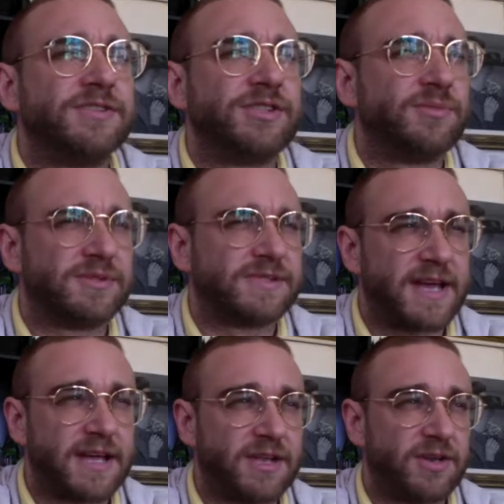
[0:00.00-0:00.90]
she was
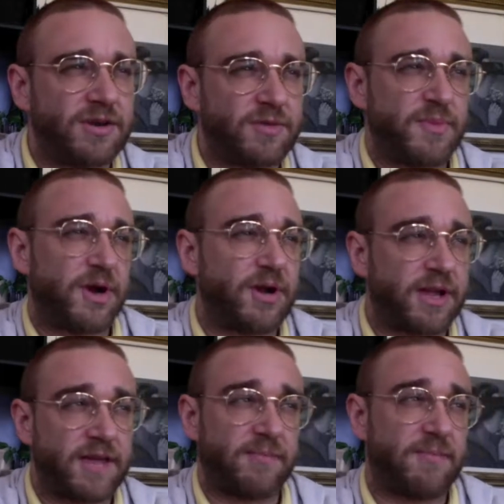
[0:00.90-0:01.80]
like, you better
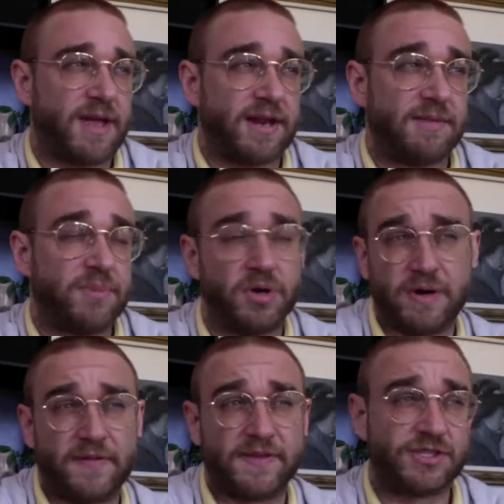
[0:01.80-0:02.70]
not get any poo
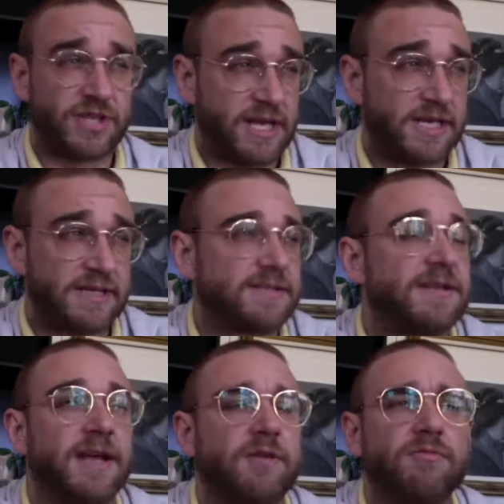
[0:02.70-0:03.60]
on the sheets,
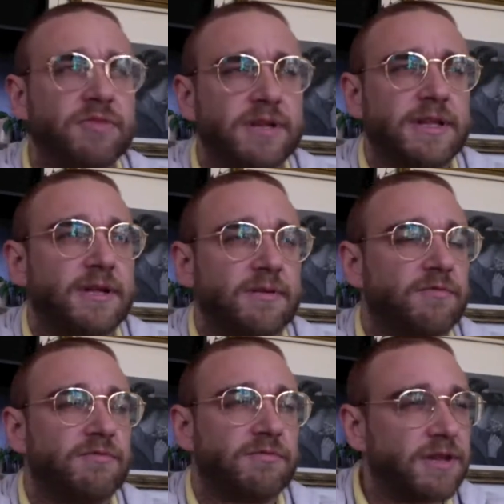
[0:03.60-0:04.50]
like really,
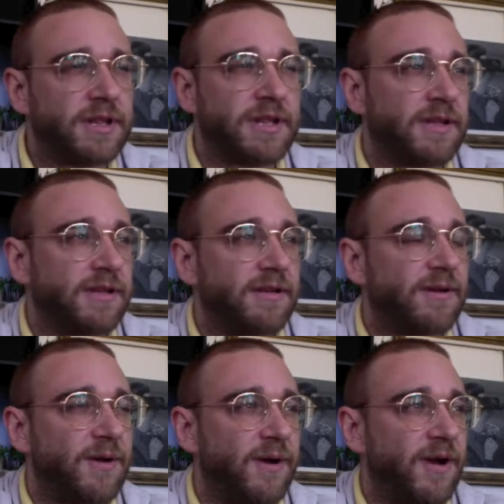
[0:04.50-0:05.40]
really
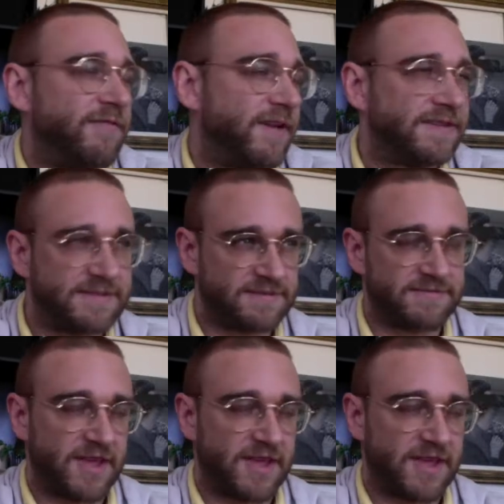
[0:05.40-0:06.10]
offensive.